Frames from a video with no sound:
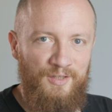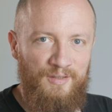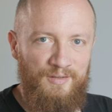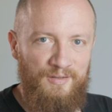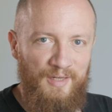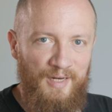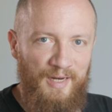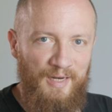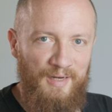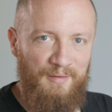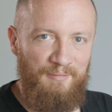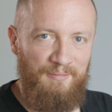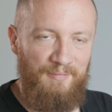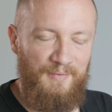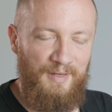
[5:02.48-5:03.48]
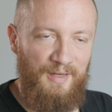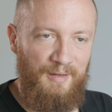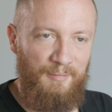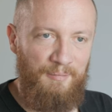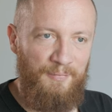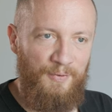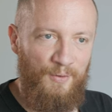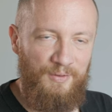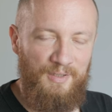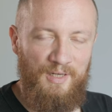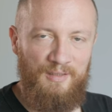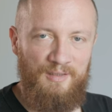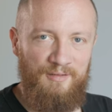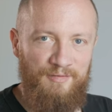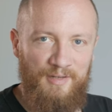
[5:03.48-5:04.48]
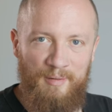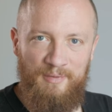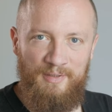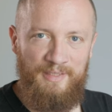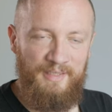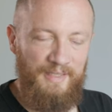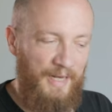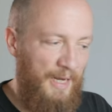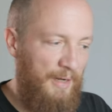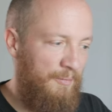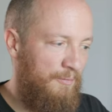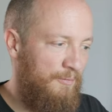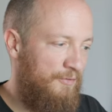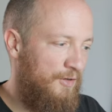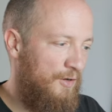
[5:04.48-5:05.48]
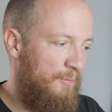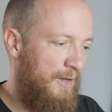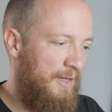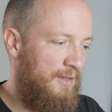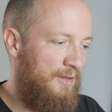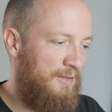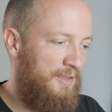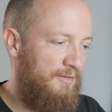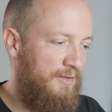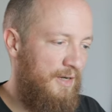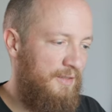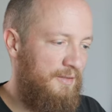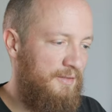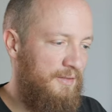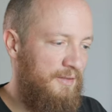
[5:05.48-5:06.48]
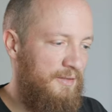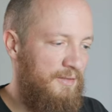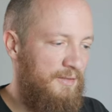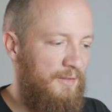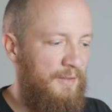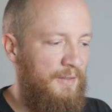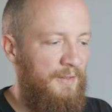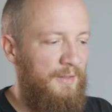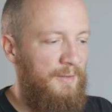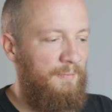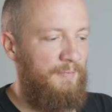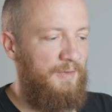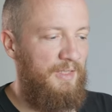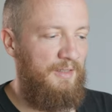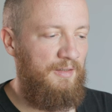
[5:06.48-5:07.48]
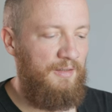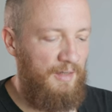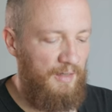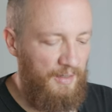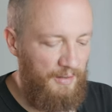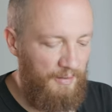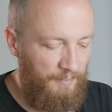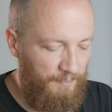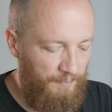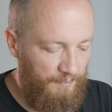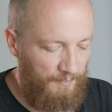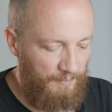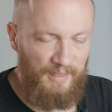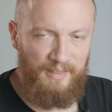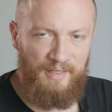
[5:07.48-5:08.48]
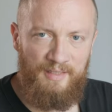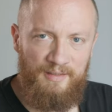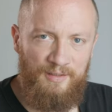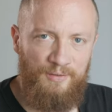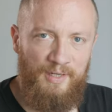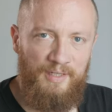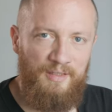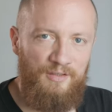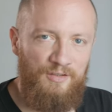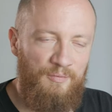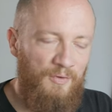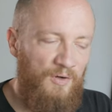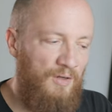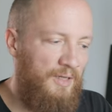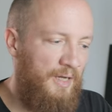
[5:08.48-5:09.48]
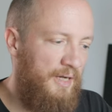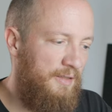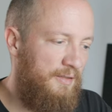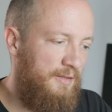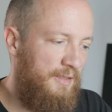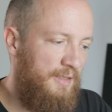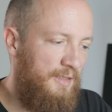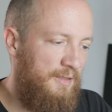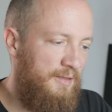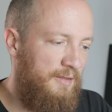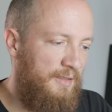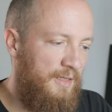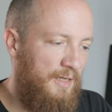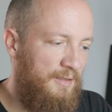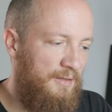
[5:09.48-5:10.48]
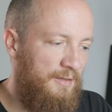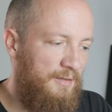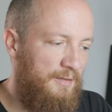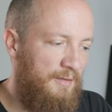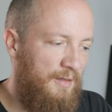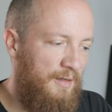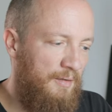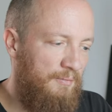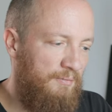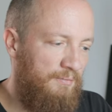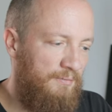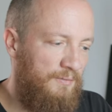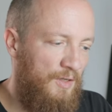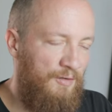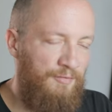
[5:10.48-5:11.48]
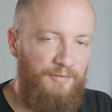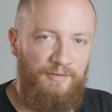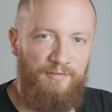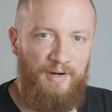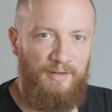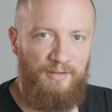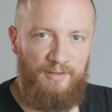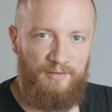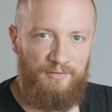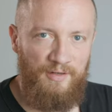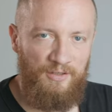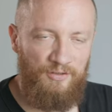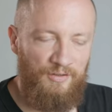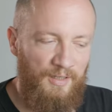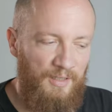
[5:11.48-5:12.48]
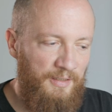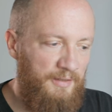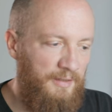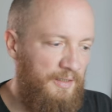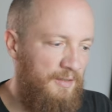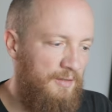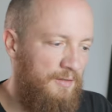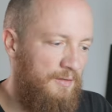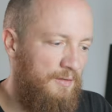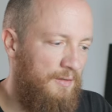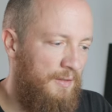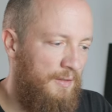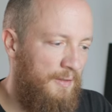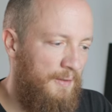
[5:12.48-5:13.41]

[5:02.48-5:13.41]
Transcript: just a, a product family name from analog devices. These are highly integrated small ICs that um, offer various functionalities.